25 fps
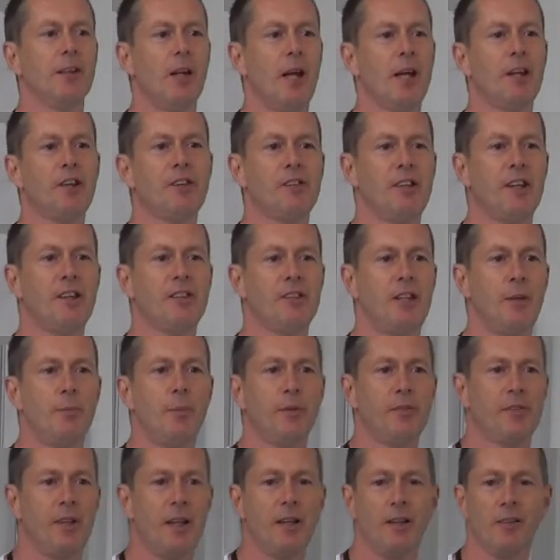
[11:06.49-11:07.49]
like
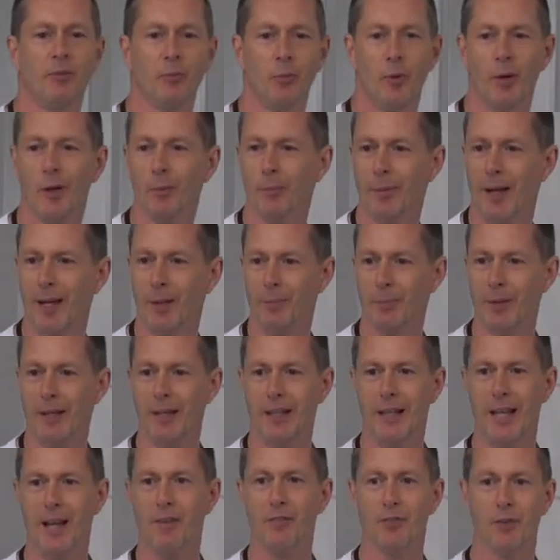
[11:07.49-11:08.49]
60% of World Bank
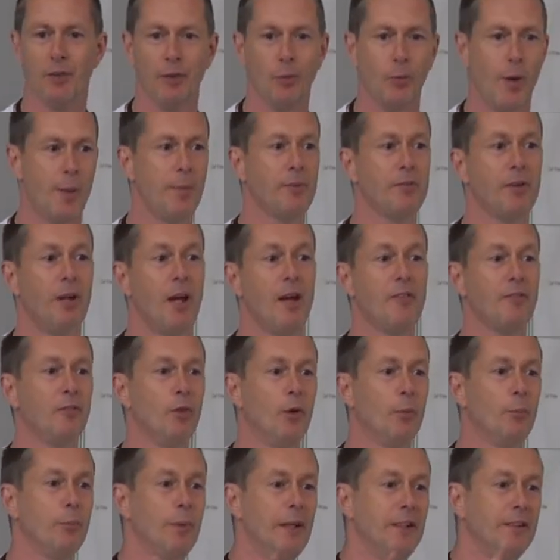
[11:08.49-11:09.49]
PDFs on the website have
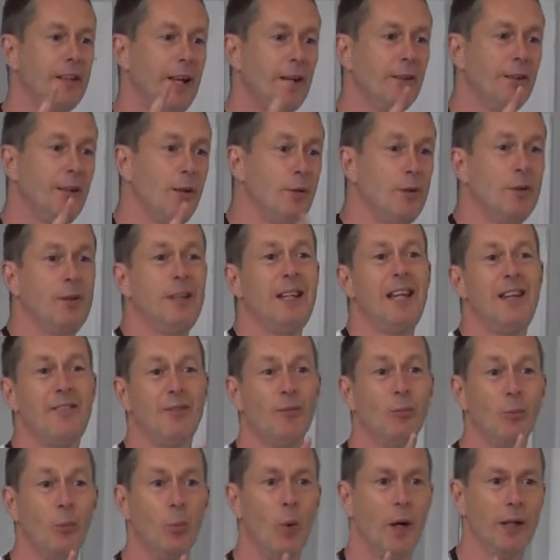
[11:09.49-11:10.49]
not been downloaded
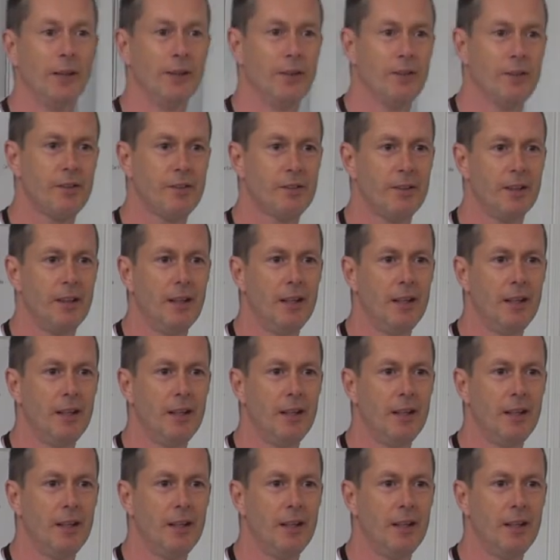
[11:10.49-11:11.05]
even once.